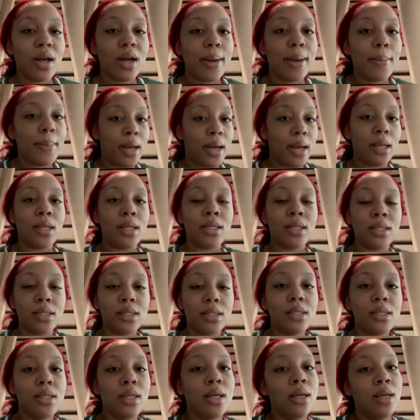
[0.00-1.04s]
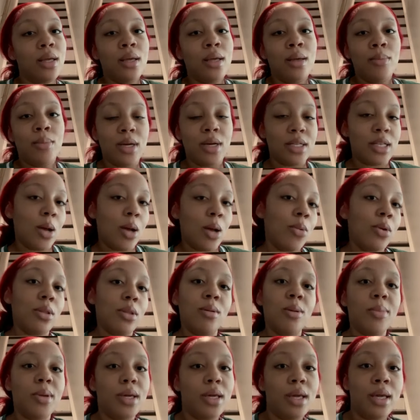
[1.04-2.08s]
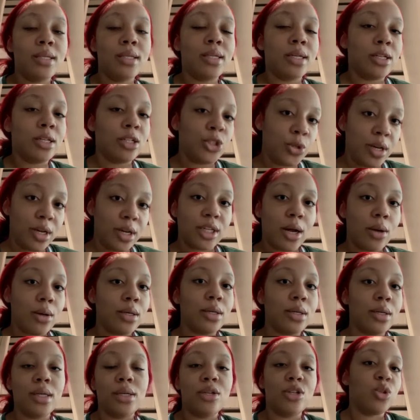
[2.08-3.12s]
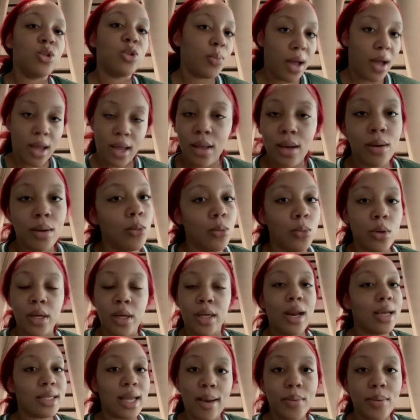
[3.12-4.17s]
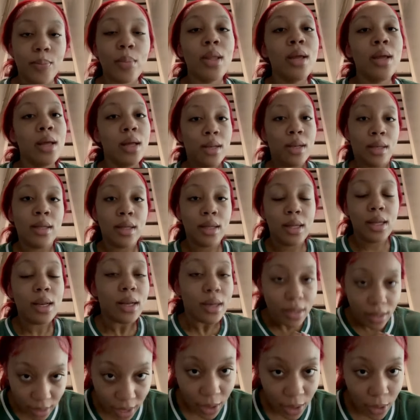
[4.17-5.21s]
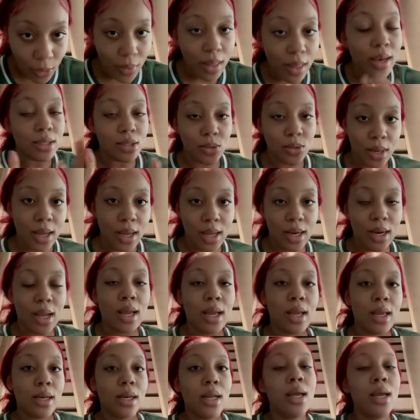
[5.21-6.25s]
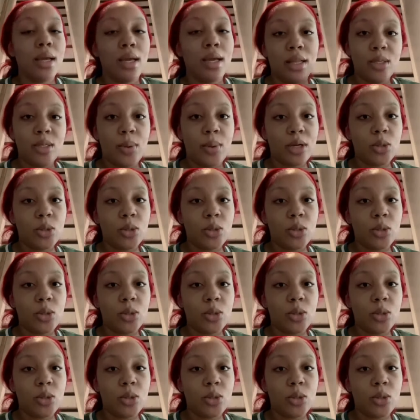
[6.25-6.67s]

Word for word: Balance because I want them to be kids and enjoy their childhood despite what has happened. Now, let's go ahead and get this box break.